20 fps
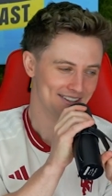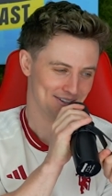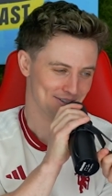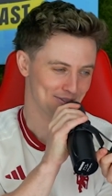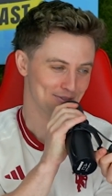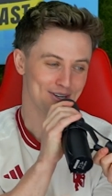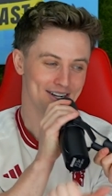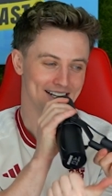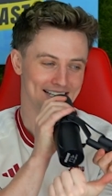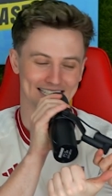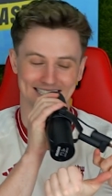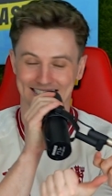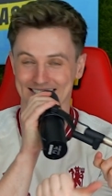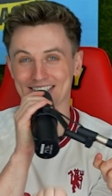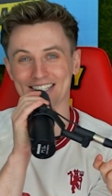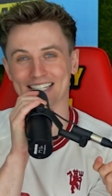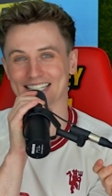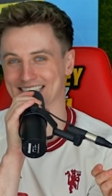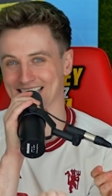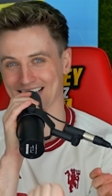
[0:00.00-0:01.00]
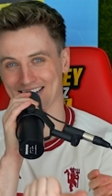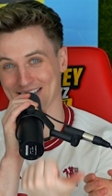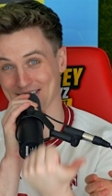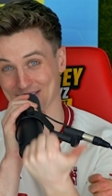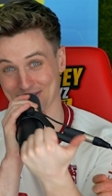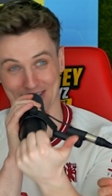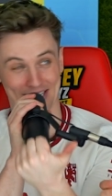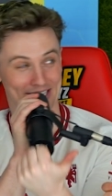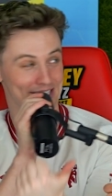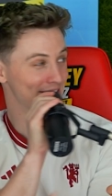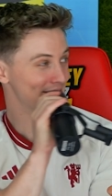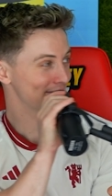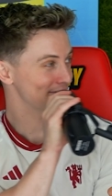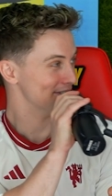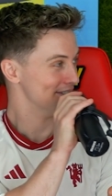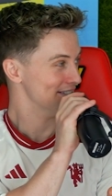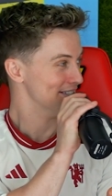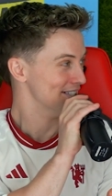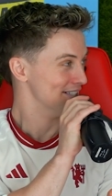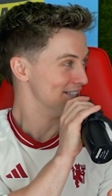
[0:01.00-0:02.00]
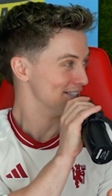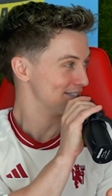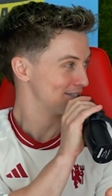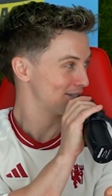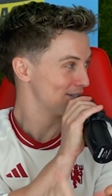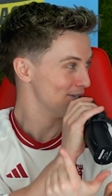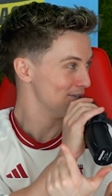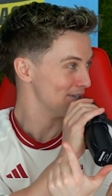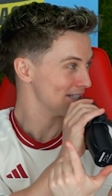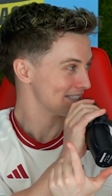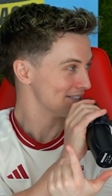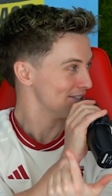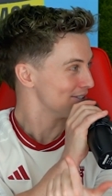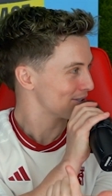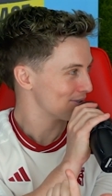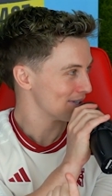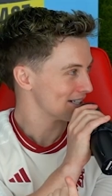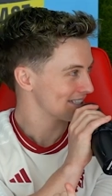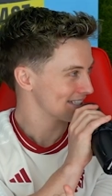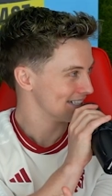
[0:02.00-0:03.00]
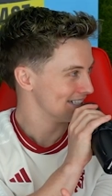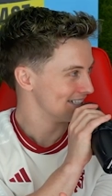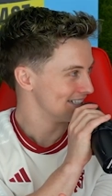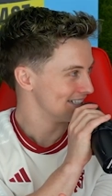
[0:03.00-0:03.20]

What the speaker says: one, it's not necessarily a one-off. Two, it's not a question and